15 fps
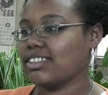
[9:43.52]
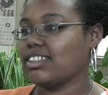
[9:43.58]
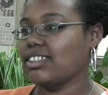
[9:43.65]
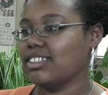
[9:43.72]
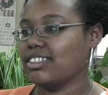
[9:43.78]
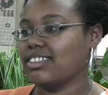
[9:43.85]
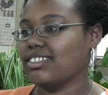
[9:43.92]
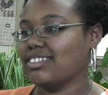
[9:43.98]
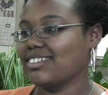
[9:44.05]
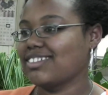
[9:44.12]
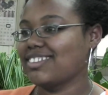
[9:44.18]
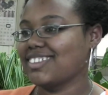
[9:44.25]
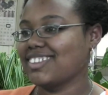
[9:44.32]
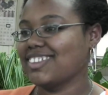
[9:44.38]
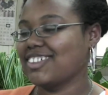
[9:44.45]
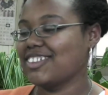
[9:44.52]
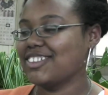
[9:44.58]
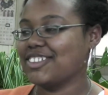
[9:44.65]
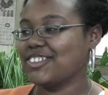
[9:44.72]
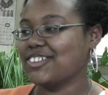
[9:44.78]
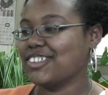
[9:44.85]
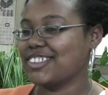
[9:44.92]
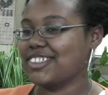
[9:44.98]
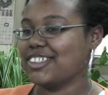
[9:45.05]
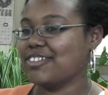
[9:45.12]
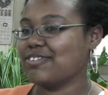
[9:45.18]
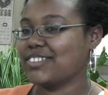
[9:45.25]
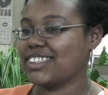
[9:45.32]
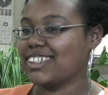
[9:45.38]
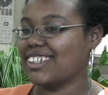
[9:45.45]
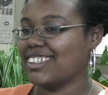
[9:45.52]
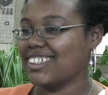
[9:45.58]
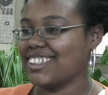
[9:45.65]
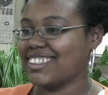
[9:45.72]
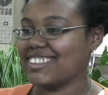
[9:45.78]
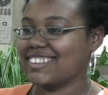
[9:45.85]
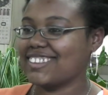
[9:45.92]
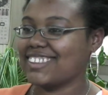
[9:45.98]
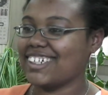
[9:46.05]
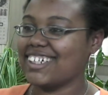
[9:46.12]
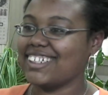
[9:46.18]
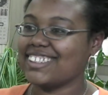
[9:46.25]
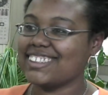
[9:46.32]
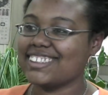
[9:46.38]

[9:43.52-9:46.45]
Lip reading: Yeah. I don't do it enough to call it exercise.